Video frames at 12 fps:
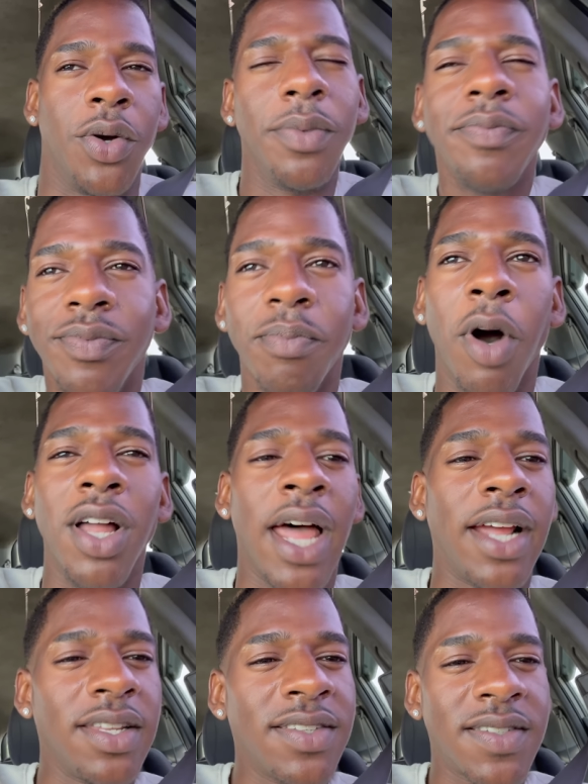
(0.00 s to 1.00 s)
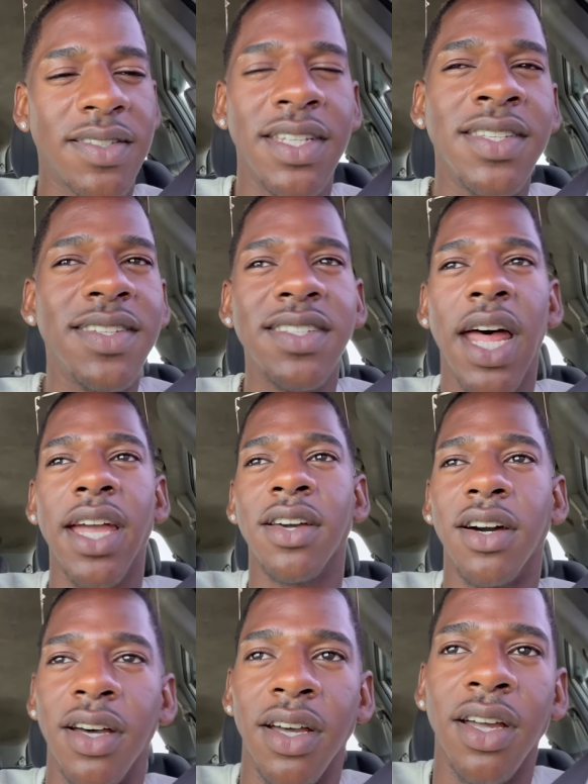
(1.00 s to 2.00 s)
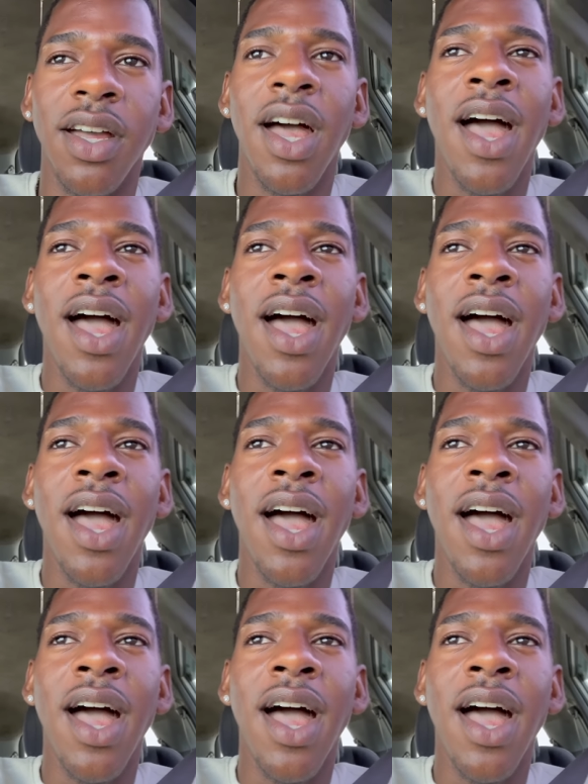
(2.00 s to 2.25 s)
but like this is like a